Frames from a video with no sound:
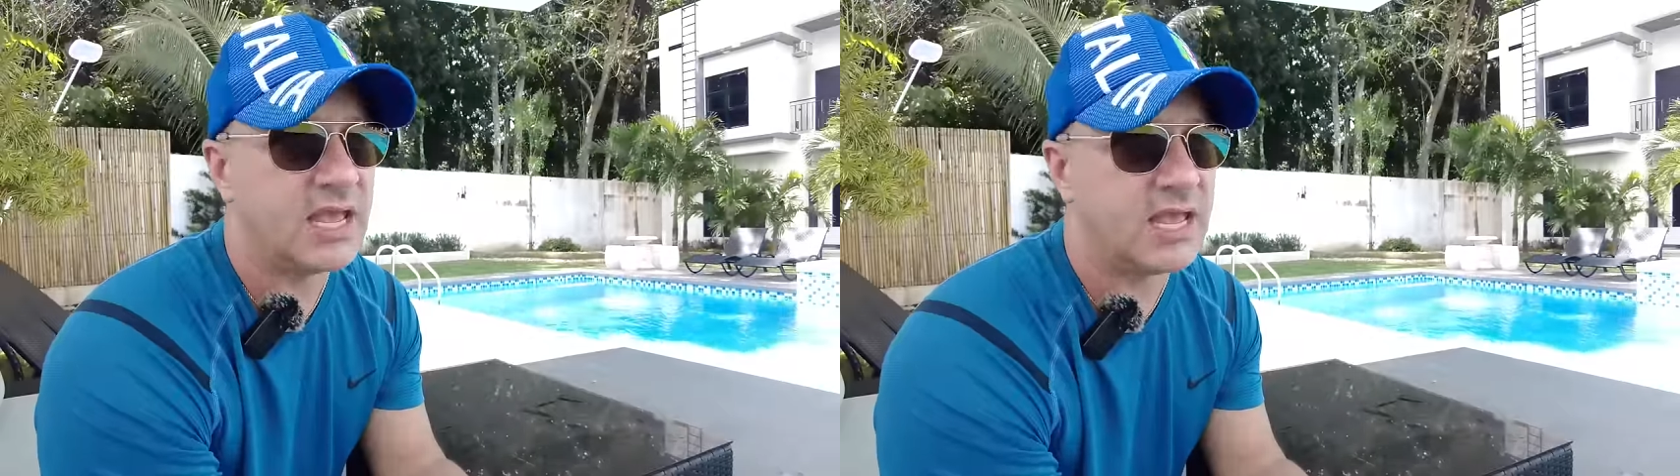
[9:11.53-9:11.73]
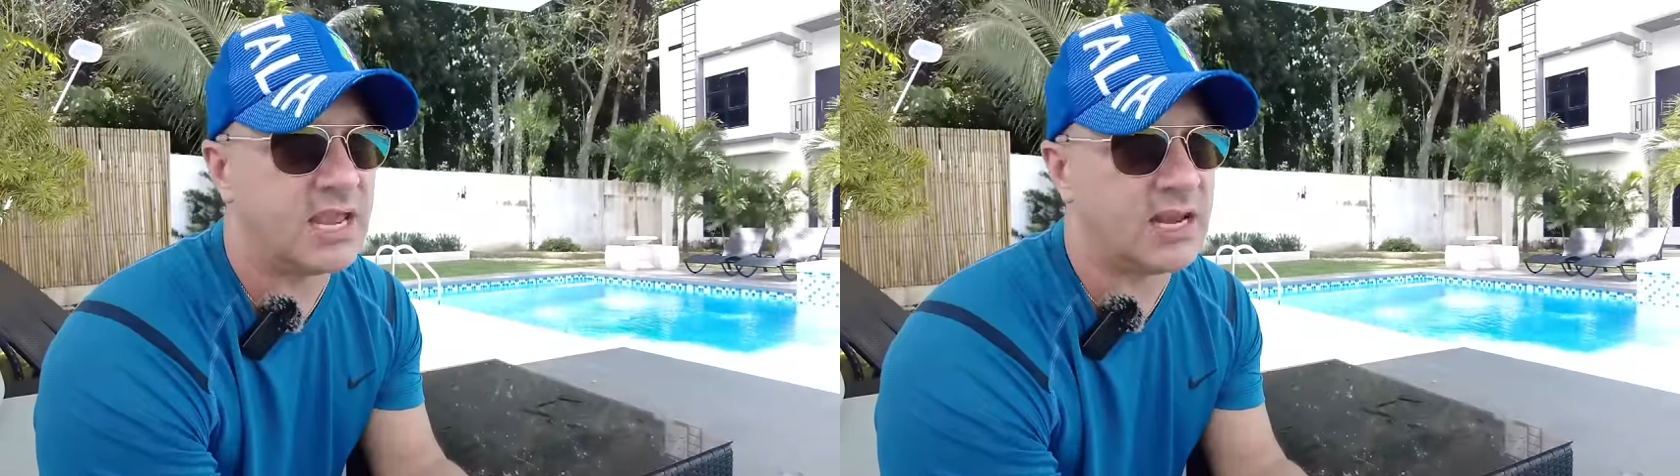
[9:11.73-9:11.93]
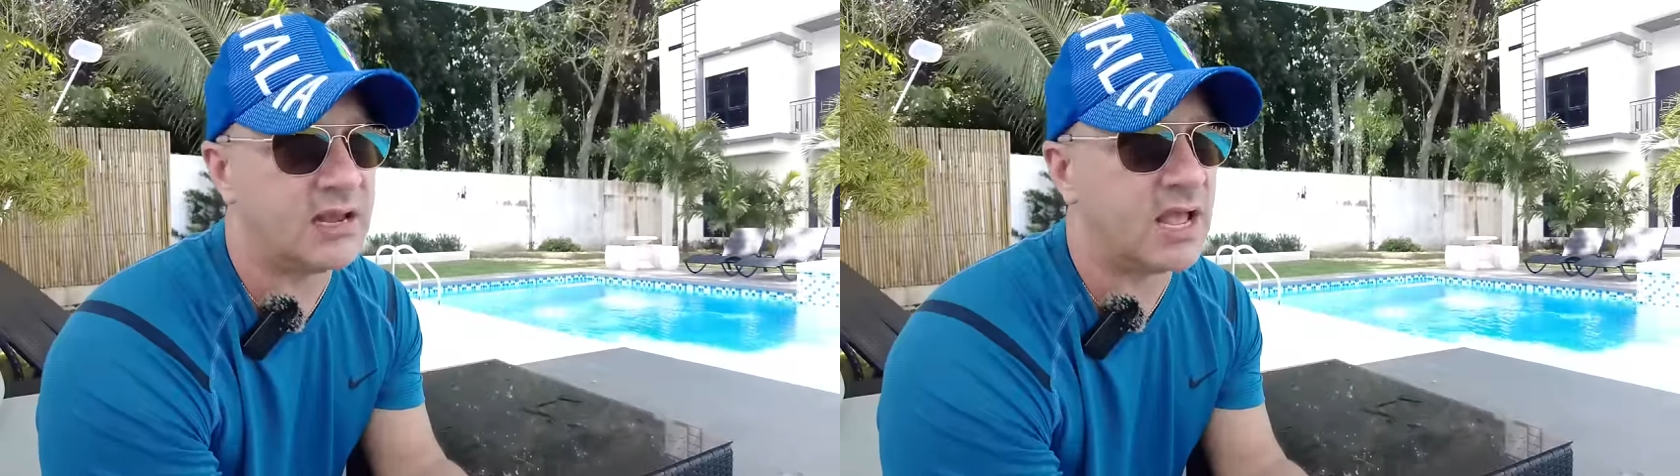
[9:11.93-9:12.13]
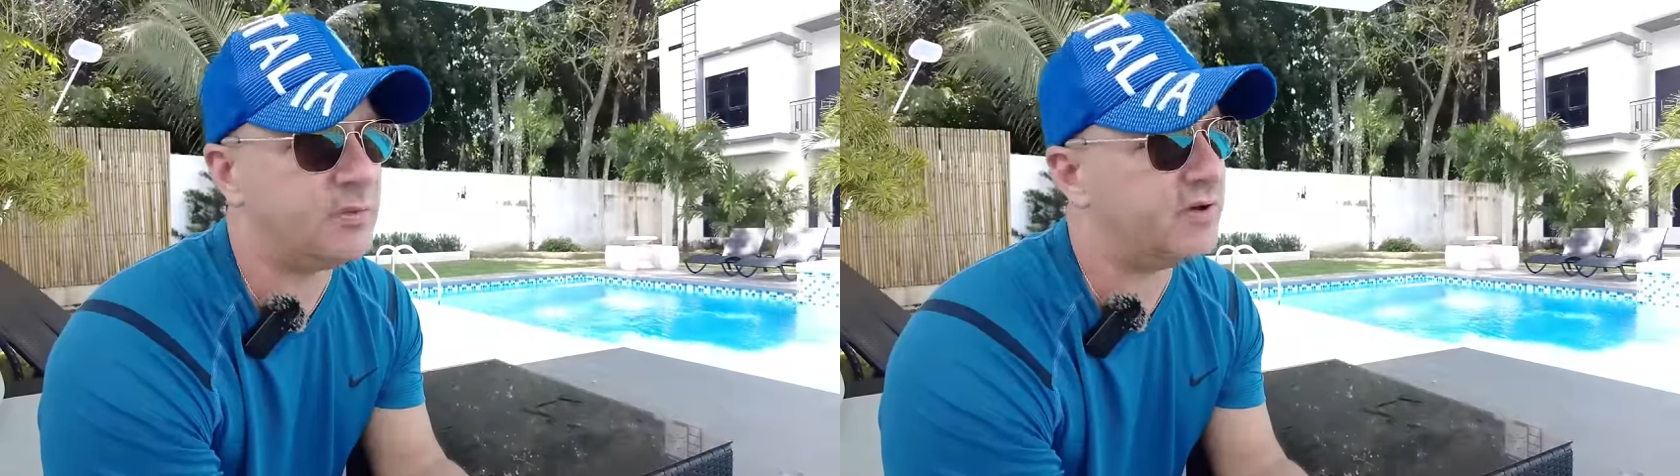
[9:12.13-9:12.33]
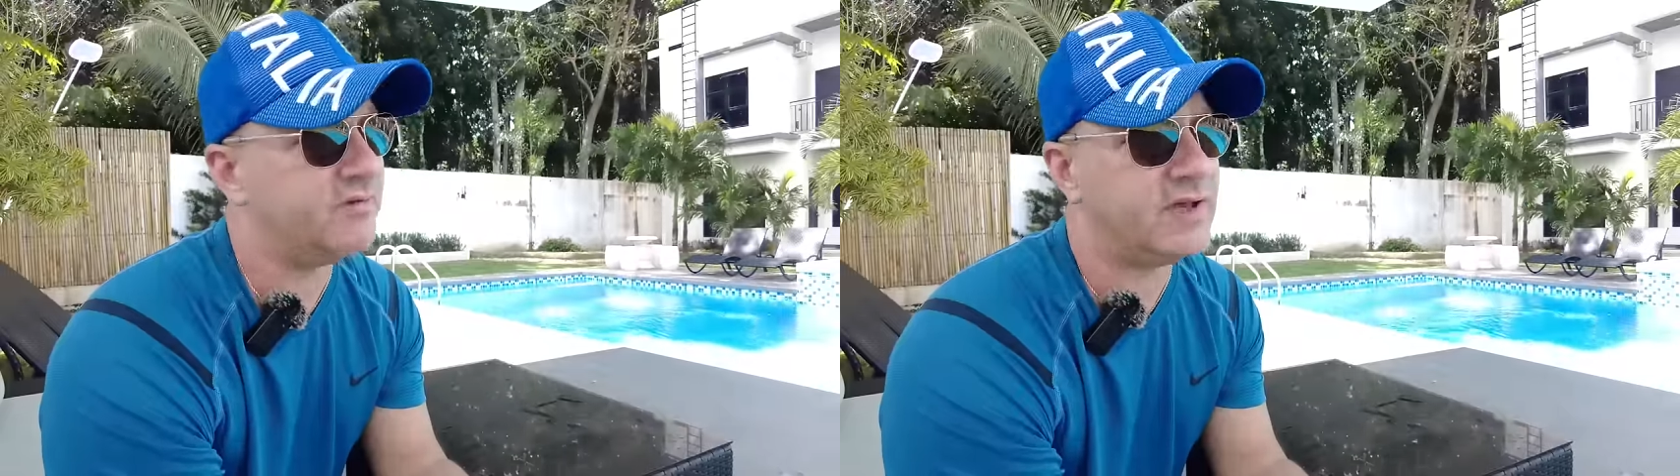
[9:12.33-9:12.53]
And I
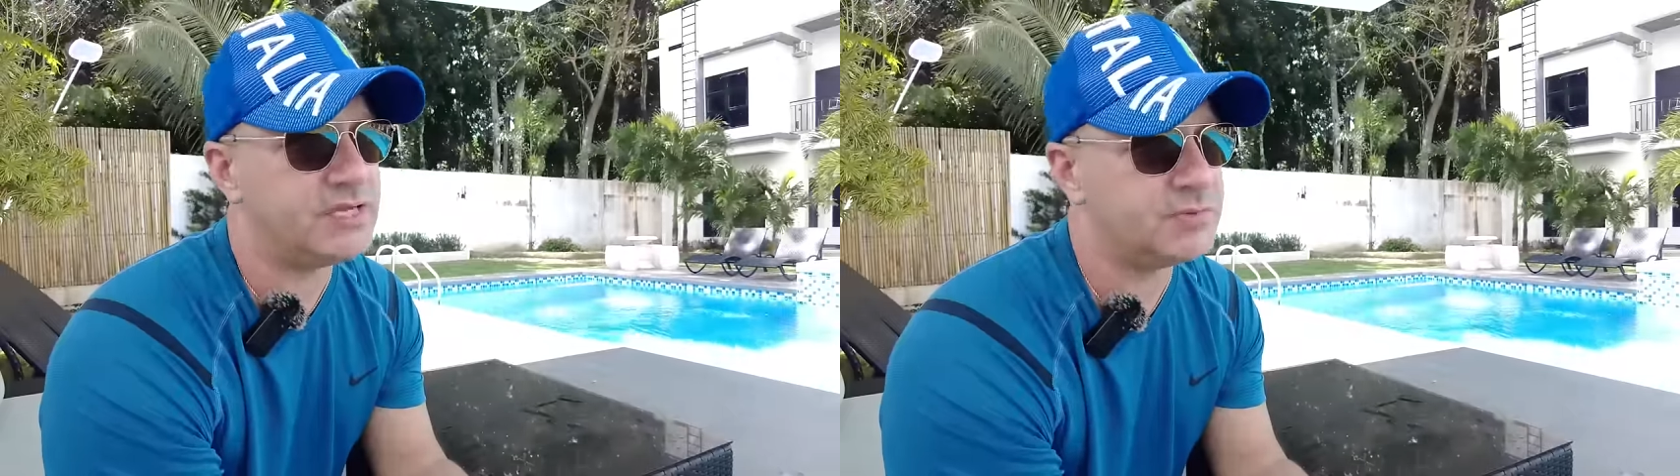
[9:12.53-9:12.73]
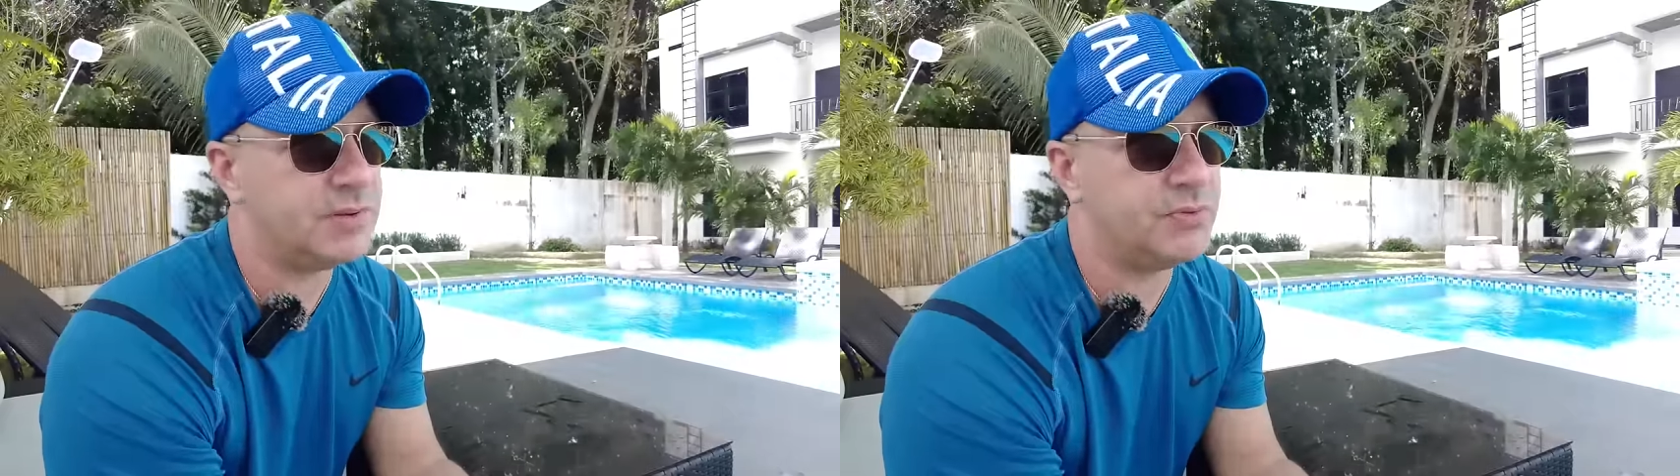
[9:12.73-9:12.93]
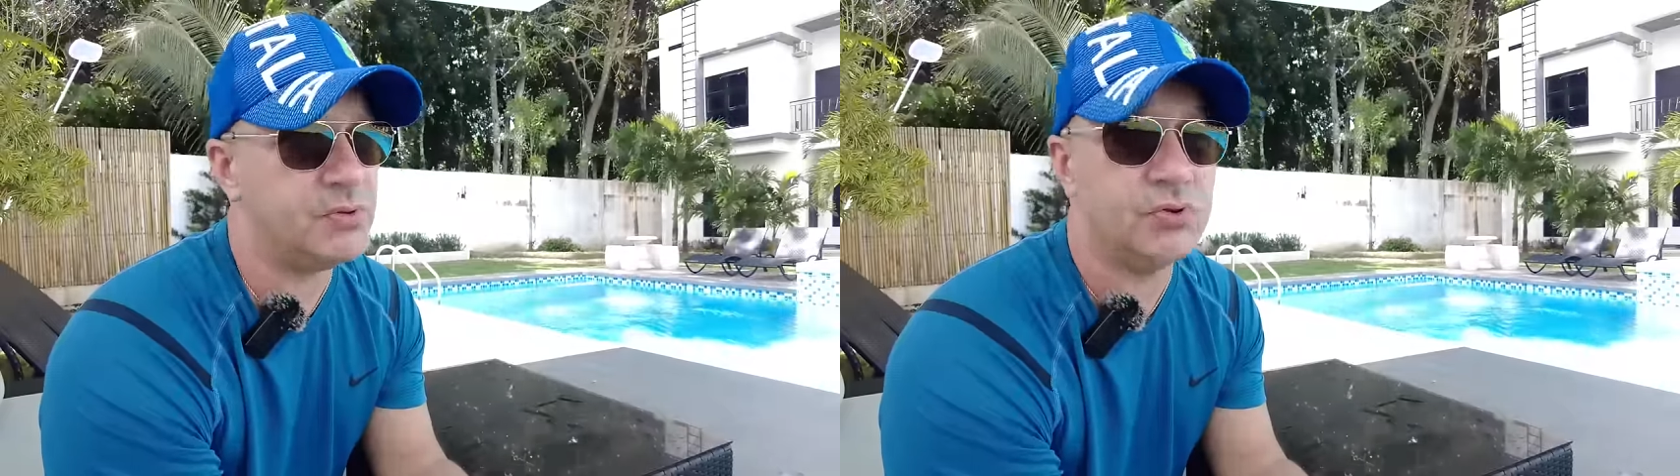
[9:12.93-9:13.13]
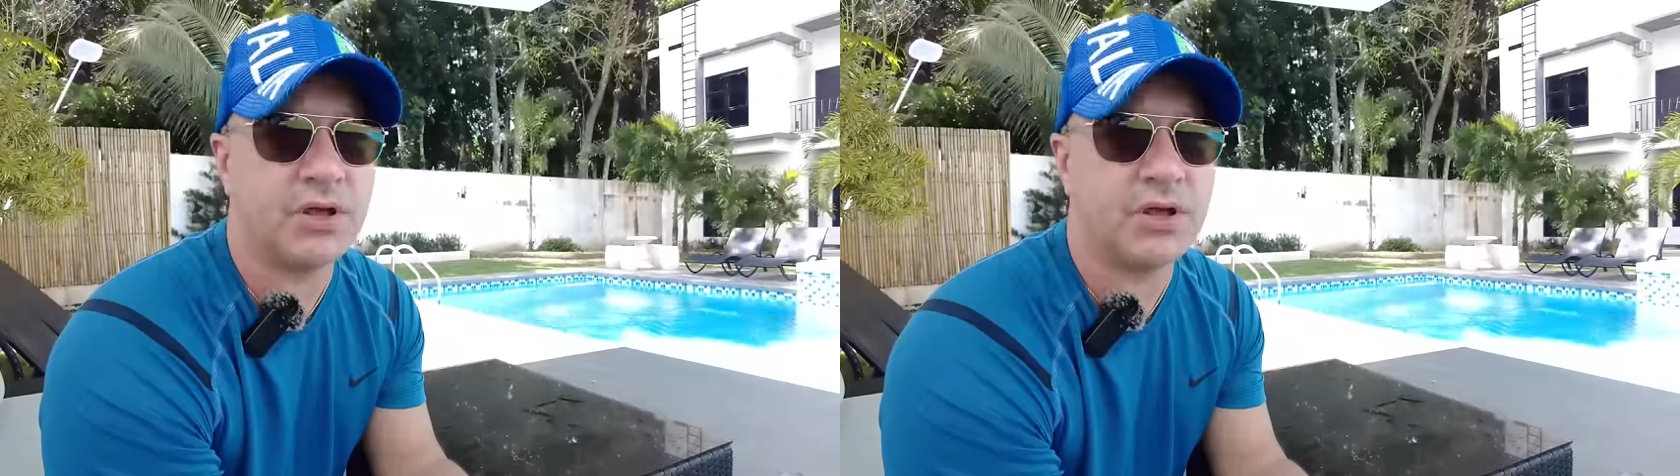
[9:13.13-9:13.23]
would advise people who